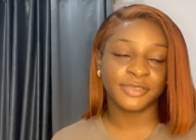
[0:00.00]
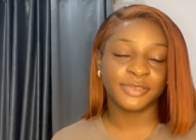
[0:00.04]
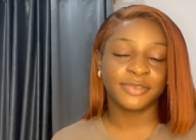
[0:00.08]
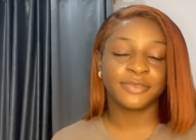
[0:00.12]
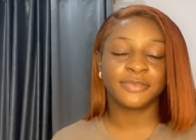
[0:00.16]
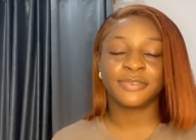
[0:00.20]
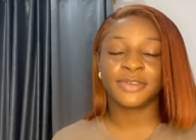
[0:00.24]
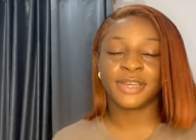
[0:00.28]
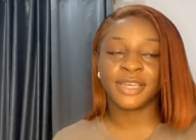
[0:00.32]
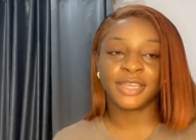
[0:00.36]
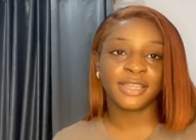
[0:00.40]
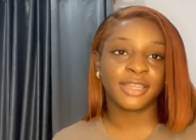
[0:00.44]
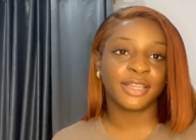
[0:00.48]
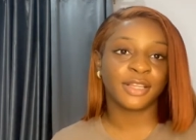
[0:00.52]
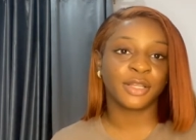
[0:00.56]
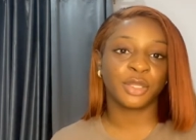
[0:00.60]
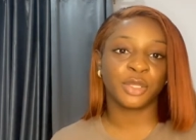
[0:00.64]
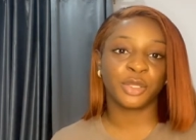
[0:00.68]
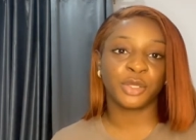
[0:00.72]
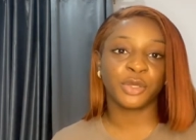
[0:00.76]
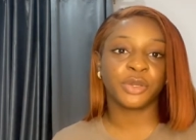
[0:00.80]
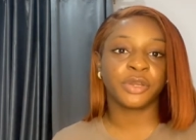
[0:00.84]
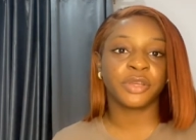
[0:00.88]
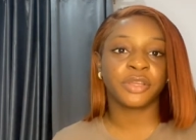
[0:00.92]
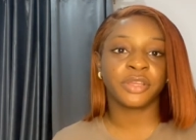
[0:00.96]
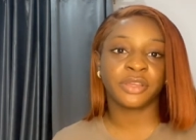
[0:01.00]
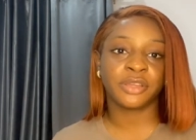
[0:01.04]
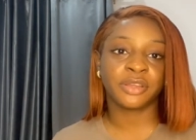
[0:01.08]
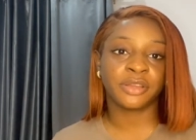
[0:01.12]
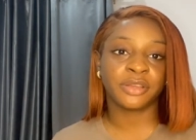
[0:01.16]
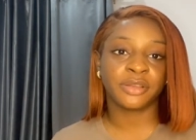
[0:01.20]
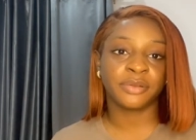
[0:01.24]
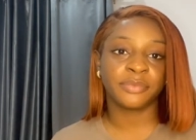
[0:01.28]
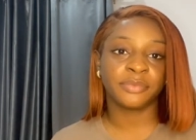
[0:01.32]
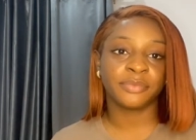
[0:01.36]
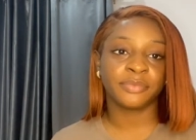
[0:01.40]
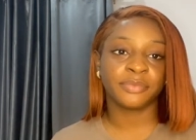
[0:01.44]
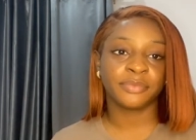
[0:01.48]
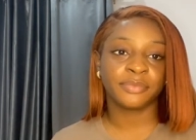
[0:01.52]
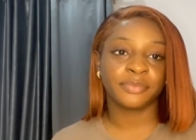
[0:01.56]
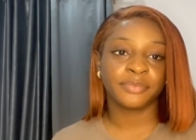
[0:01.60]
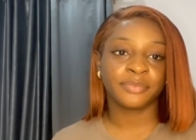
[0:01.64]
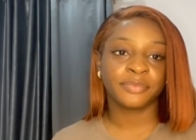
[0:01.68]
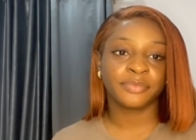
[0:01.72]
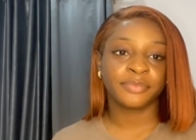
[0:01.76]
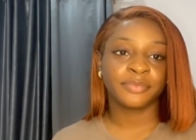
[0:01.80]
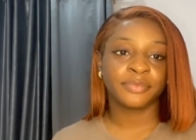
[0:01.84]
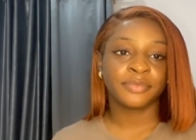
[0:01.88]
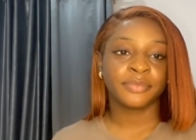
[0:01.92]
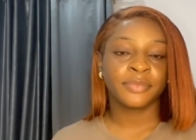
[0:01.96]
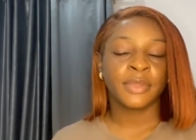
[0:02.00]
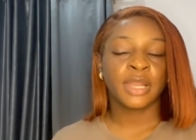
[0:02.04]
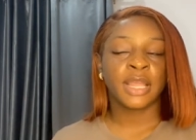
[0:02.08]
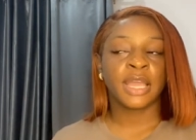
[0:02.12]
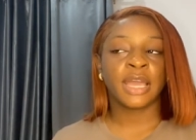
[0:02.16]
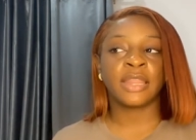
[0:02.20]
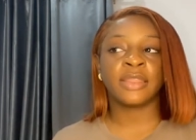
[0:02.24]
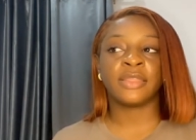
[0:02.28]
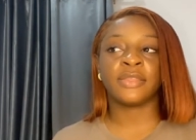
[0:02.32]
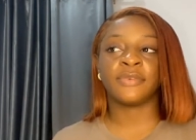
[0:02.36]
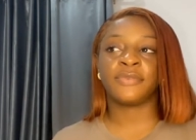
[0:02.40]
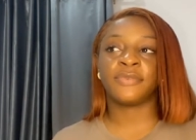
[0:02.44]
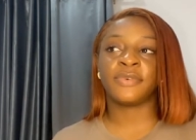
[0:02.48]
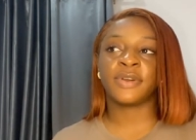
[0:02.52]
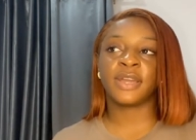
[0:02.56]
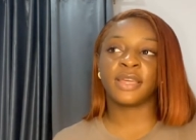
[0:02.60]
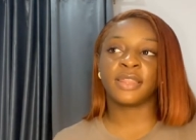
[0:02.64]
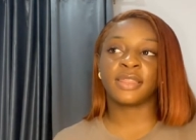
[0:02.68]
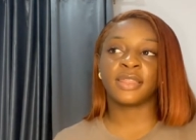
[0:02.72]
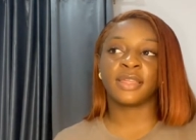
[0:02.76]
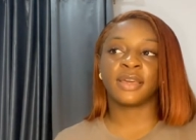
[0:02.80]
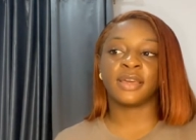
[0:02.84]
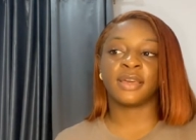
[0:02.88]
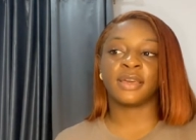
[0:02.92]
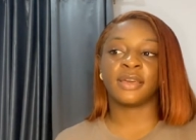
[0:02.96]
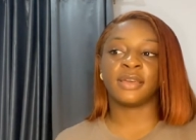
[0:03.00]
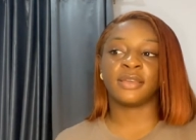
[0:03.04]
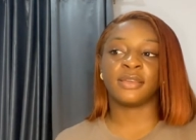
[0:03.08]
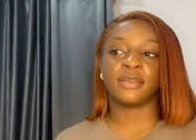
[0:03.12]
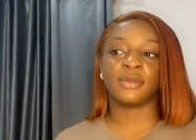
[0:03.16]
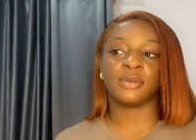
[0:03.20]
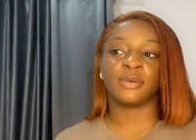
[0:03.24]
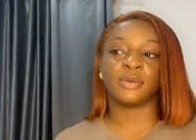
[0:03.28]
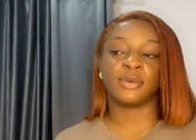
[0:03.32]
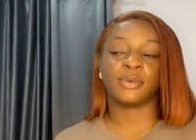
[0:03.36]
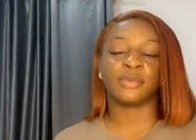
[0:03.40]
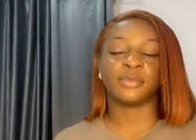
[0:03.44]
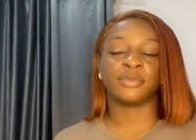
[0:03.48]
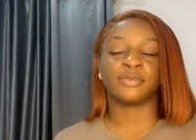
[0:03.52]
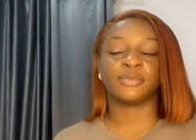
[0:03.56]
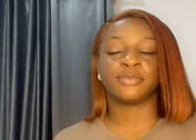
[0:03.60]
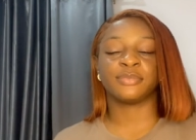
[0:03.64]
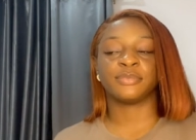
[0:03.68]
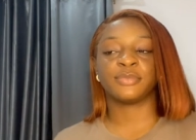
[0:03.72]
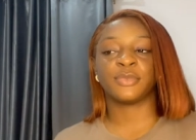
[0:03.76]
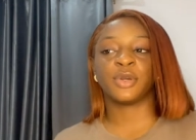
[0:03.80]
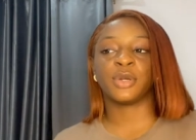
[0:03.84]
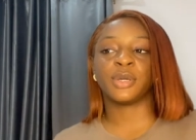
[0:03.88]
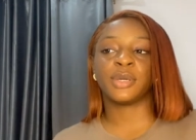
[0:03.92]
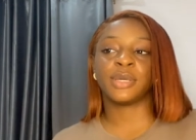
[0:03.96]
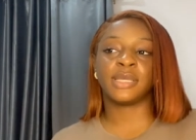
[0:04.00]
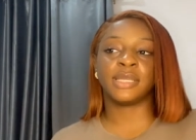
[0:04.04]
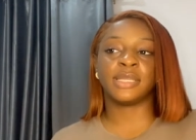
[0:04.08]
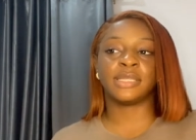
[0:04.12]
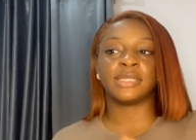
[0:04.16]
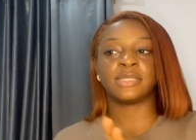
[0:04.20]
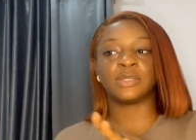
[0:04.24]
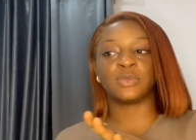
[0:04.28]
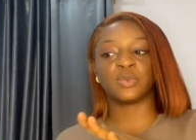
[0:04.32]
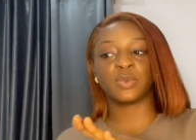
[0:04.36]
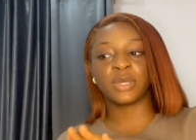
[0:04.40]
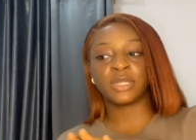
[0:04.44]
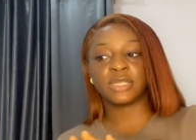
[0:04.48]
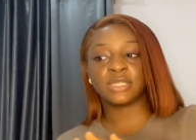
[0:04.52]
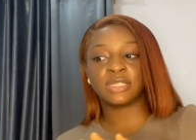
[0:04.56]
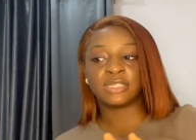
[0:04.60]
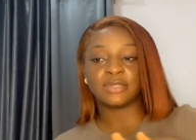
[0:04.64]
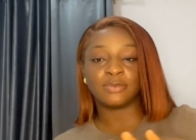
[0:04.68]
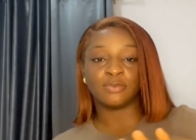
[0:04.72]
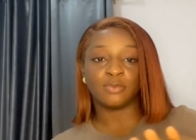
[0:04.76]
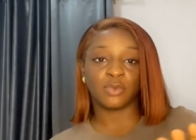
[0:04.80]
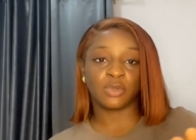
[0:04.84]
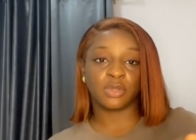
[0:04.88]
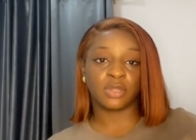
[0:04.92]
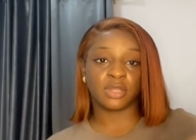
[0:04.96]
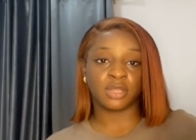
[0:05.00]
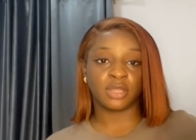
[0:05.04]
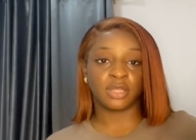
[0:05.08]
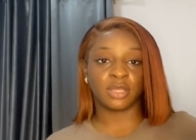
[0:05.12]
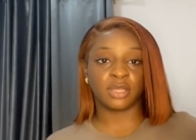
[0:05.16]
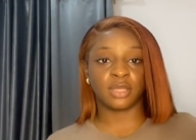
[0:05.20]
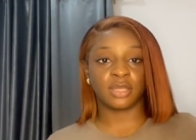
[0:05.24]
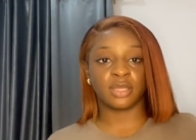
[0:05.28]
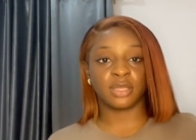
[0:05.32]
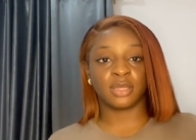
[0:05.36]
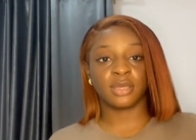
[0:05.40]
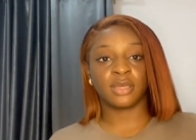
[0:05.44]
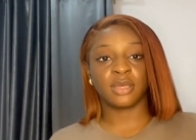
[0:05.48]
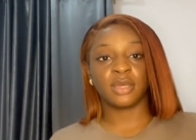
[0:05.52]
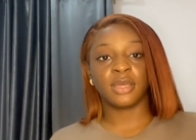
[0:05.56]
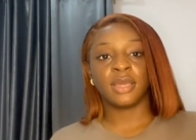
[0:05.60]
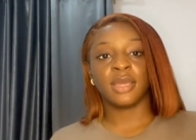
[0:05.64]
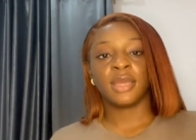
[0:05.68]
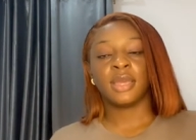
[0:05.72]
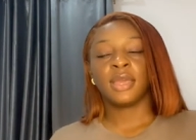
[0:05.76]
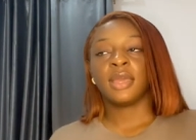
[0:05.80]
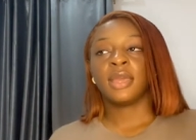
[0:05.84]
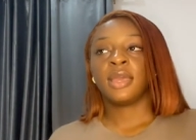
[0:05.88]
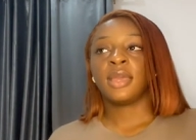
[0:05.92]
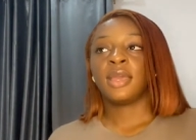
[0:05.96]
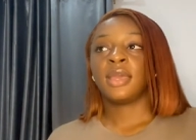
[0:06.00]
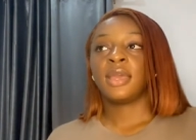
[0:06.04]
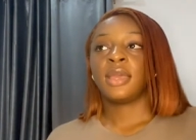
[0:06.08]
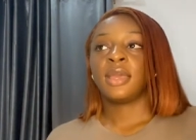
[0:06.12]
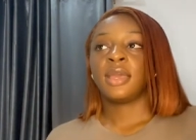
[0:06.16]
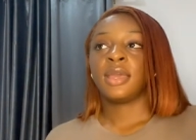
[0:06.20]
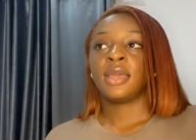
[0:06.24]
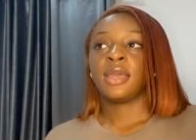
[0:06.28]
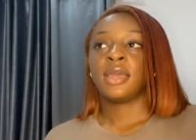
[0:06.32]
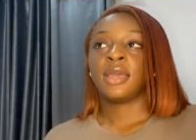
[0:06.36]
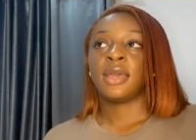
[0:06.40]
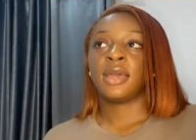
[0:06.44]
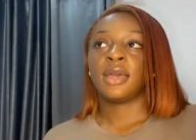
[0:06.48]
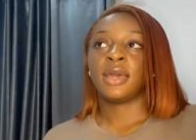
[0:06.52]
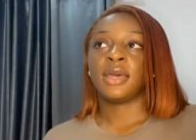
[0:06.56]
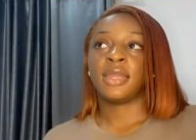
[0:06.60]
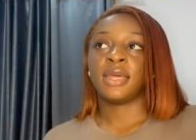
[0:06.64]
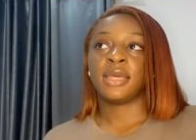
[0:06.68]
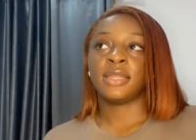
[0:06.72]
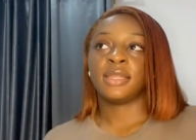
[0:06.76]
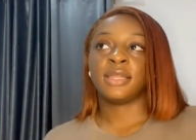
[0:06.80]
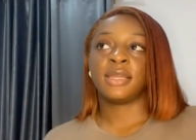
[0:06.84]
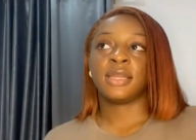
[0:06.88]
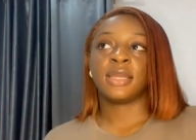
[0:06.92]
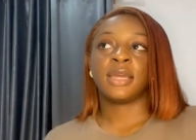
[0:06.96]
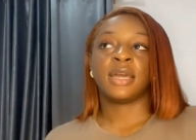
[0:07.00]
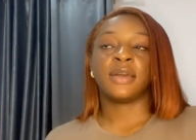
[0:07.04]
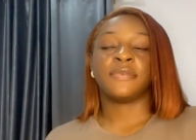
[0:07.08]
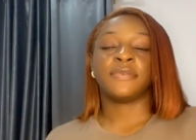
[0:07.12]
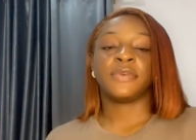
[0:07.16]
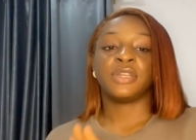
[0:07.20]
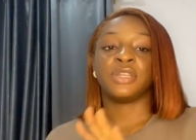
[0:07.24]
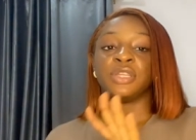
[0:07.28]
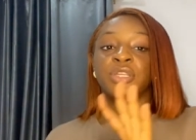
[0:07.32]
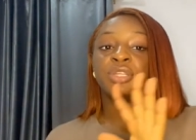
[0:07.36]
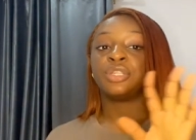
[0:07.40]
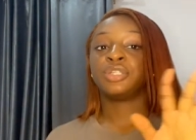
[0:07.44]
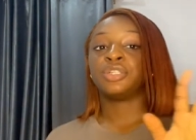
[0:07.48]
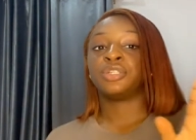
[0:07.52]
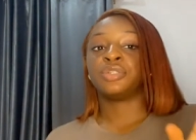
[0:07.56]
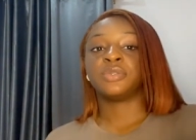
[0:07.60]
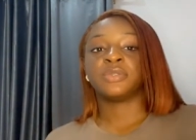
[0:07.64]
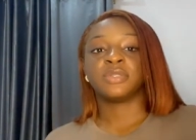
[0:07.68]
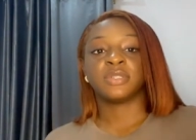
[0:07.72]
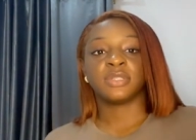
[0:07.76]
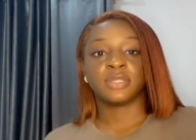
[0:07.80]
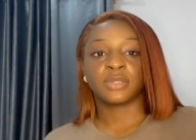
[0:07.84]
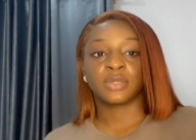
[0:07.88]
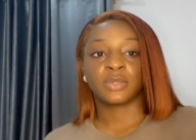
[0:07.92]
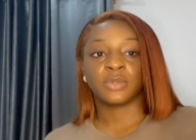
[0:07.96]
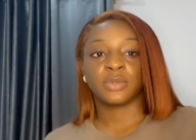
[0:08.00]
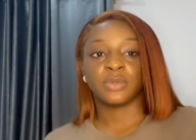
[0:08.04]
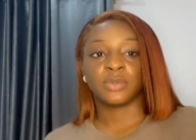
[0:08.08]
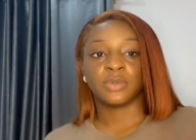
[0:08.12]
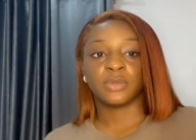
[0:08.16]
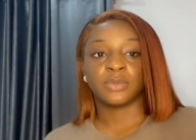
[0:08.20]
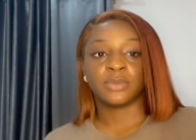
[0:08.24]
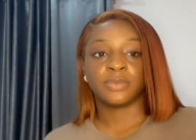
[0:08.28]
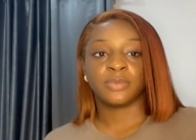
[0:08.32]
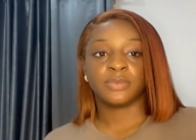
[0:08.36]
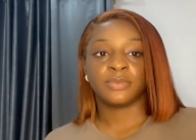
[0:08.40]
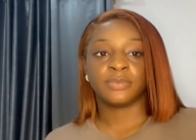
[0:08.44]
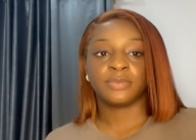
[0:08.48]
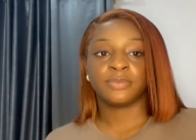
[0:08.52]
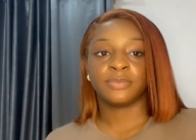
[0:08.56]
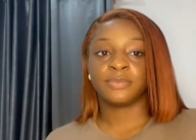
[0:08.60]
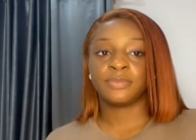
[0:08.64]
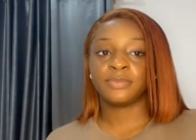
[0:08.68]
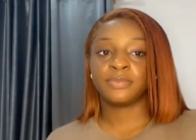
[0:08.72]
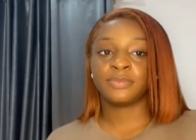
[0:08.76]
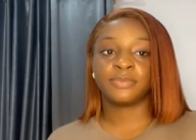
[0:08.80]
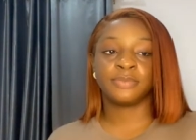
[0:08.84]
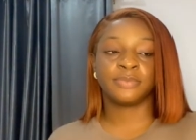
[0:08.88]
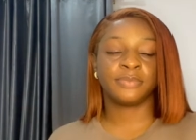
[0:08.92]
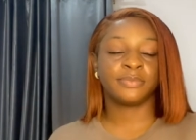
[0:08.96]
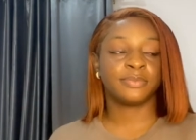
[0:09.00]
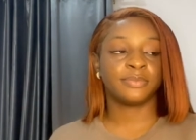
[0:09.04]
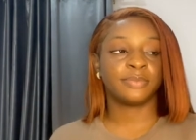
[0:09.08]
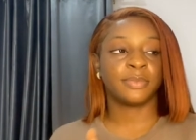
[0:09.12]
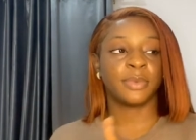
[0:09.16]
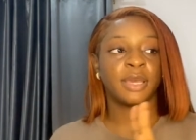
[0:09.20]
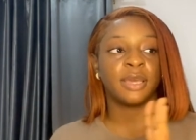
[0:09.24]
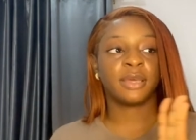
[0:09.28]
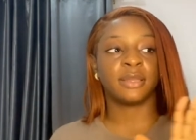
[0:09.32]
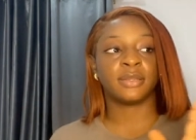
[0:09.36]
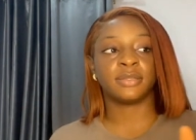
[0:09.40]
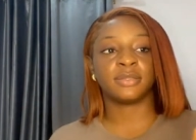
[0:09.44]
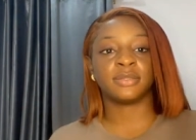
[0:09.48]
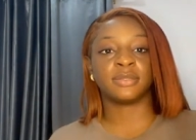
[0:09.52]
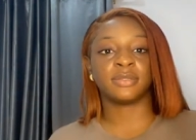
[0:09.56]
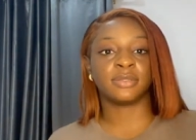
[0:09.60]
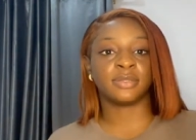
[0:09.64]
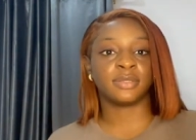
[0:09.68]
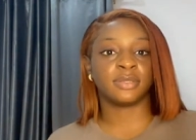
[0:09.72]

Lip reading: finally you're here. And the fact that it went smoothly and I didn't have any issues in school, and